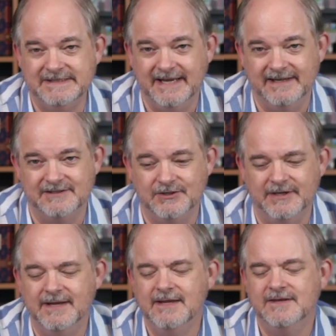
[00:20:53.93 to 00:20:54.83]
his hand is
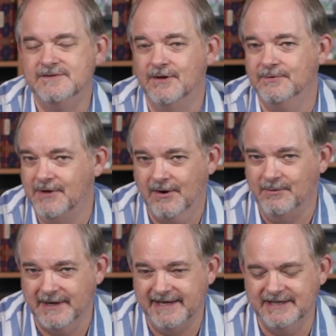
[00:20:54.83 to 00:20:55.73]
good. So no,
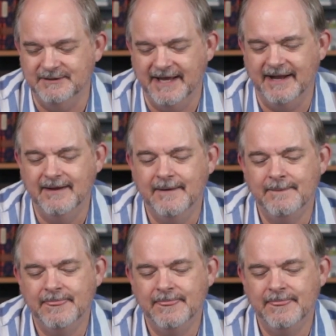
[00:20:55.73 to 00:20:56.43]
we're not going to do that.